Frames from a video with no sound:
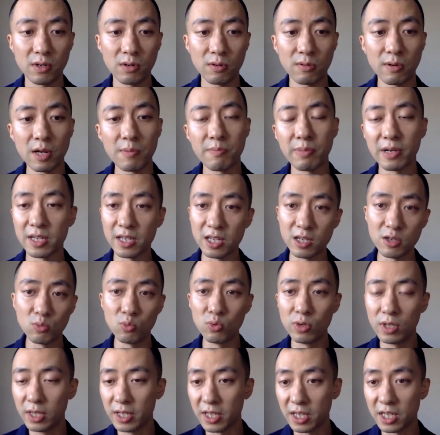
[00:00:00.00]
right? But
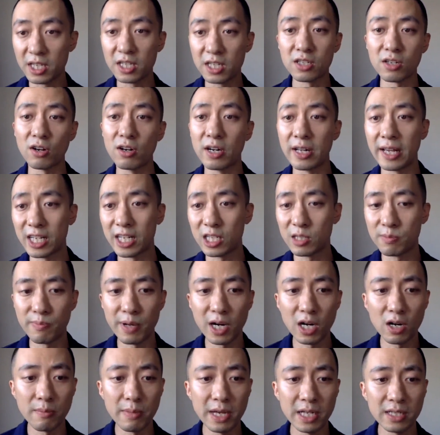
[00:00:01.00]
he started
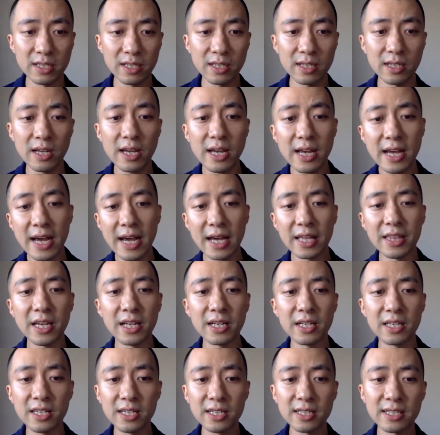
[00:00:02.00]
experimenting. And then
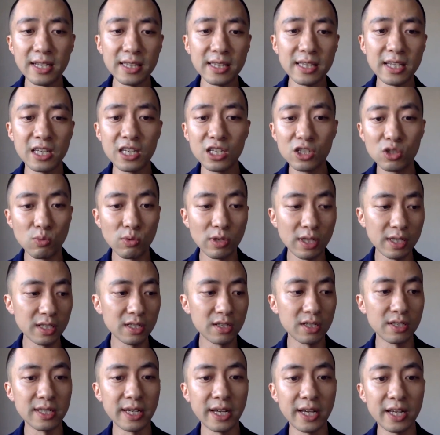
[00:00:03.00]
he said that he's willing to
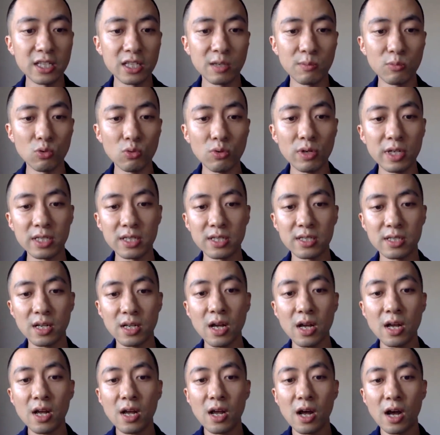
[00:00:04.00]
take some risks
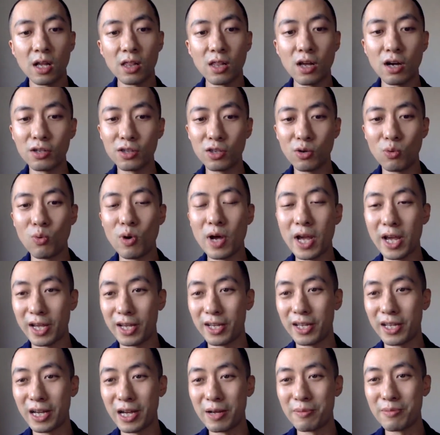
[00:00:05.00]
along the way.
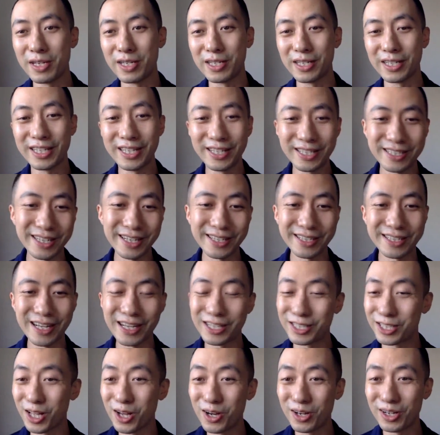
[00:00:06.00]
I mean, he says, as
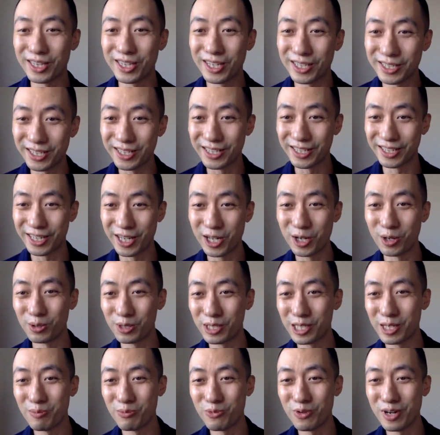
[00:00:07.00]
long as it doesn't kill
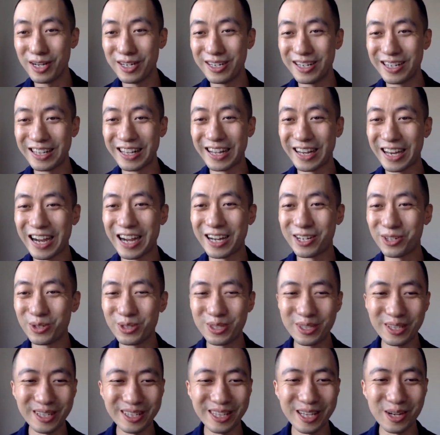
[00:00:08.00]
someone, like, I don't
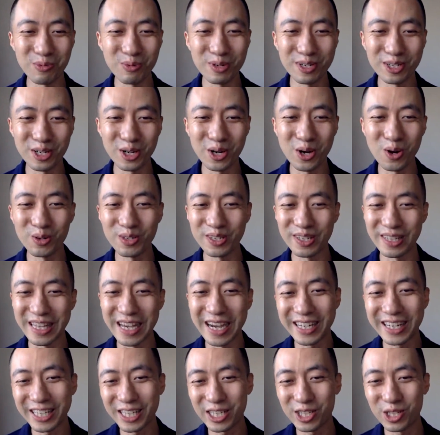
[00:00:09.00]
think that we should go to
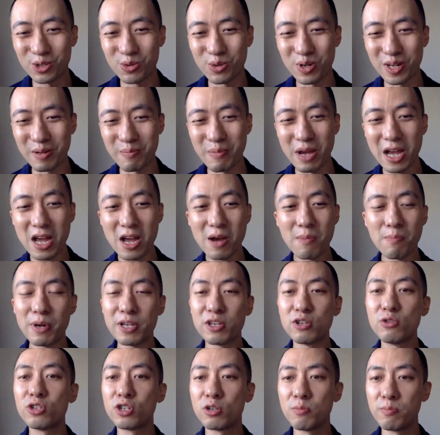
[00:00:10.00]
that extreme, but
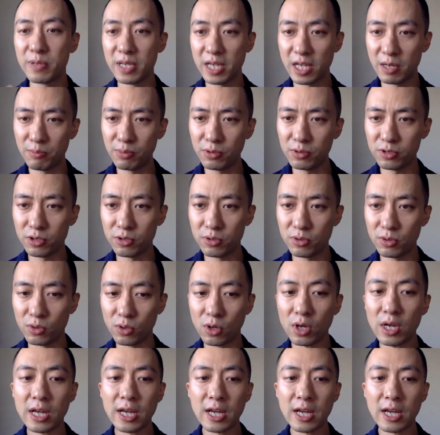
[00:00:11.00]
you should be able to